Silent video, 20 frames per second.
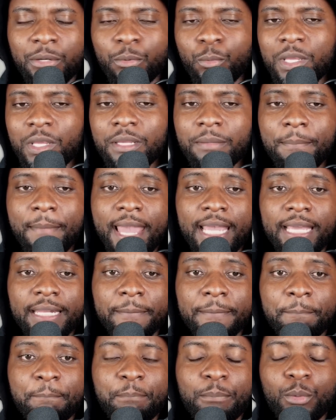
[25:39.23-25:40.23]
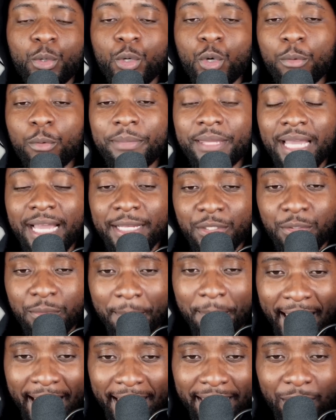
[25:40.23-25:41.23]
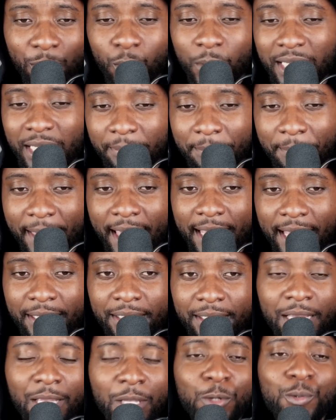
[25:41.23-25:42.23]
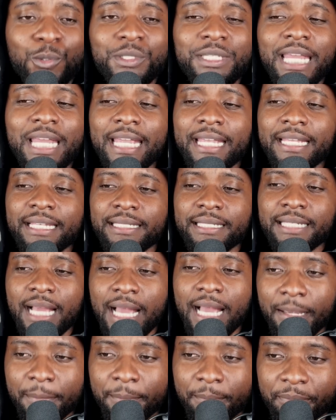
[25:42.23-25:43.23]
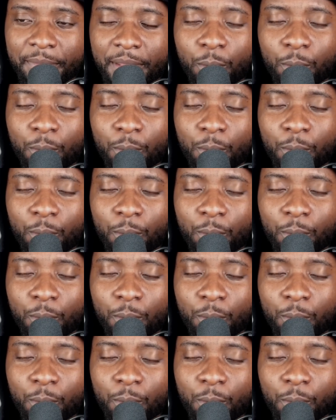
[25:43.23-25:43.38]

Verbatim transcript: But a weak man will go behind your back. A weak man will take his time.